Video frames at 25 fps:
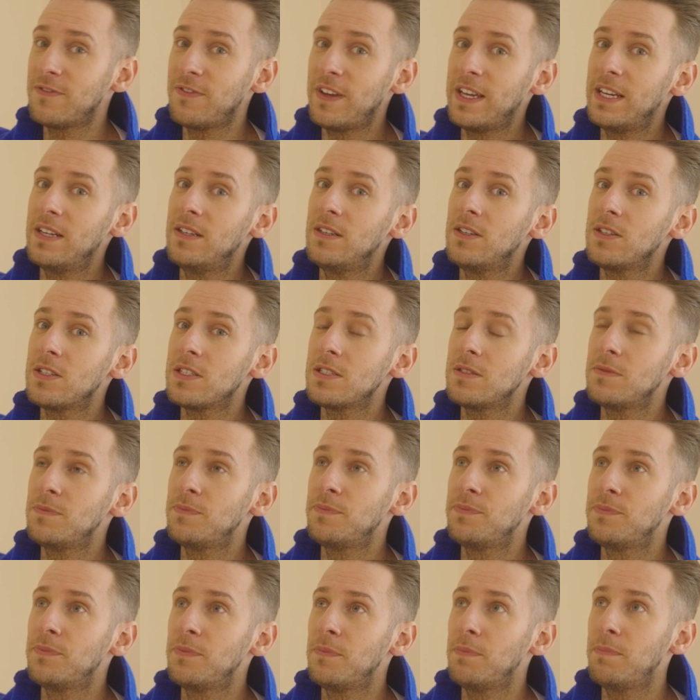field,
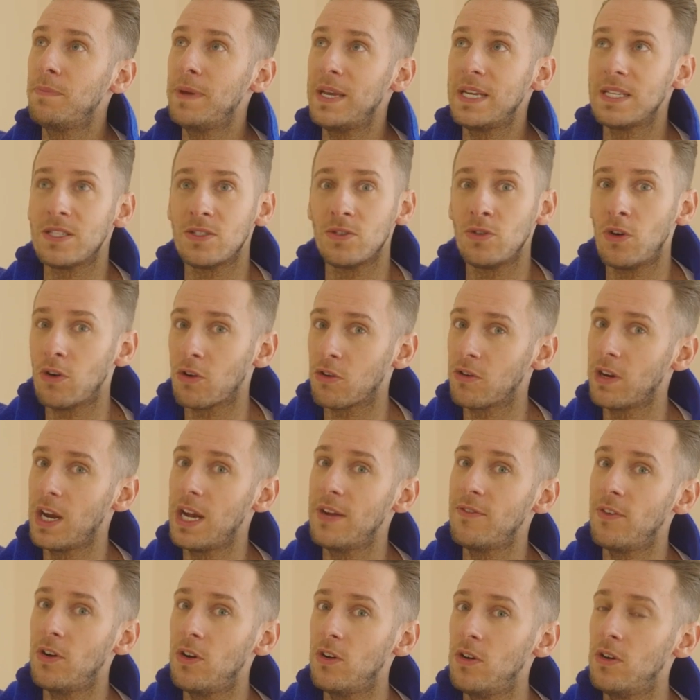but he's not
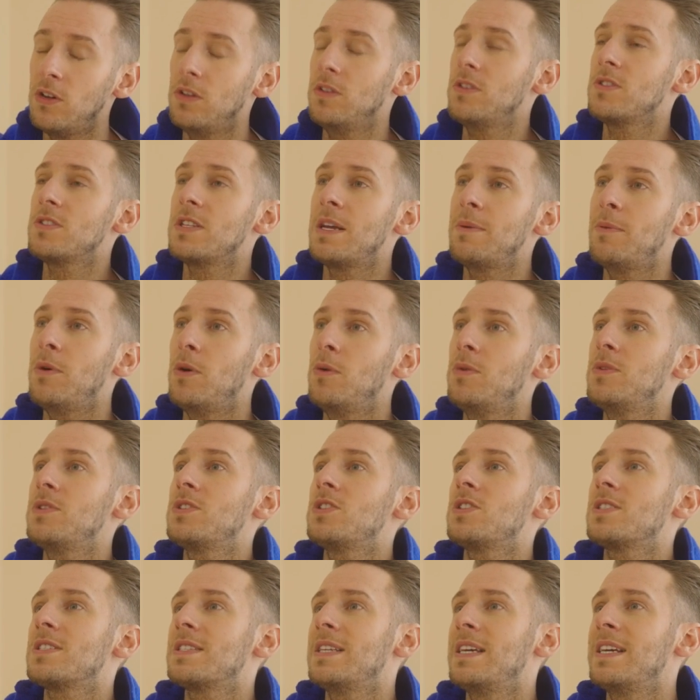creative at all, so I'm
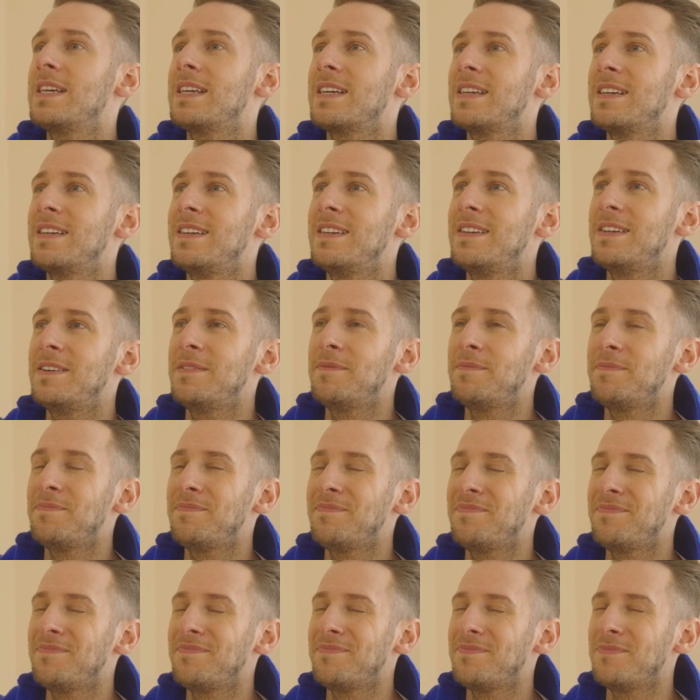always just like,
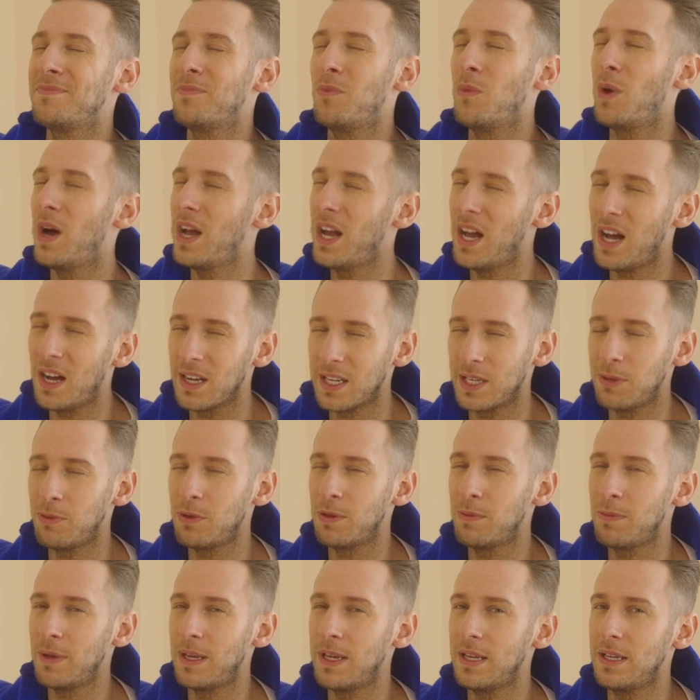why argue
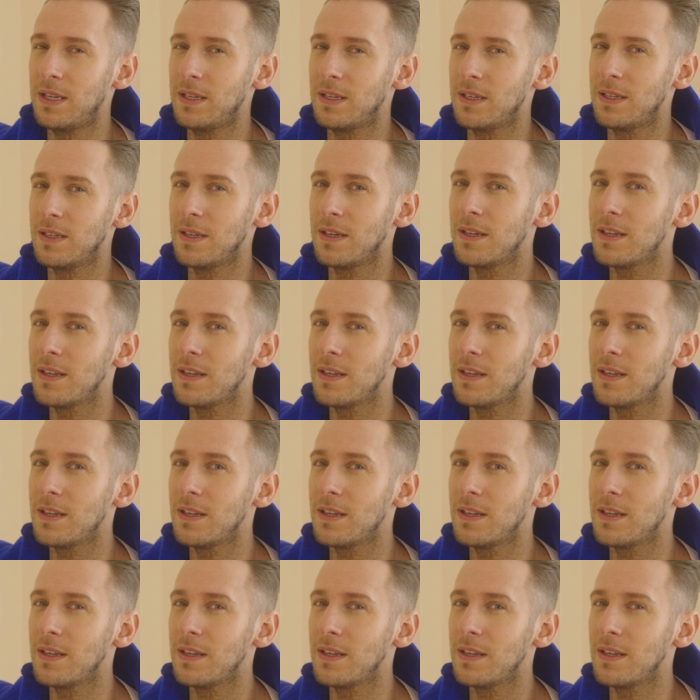with me?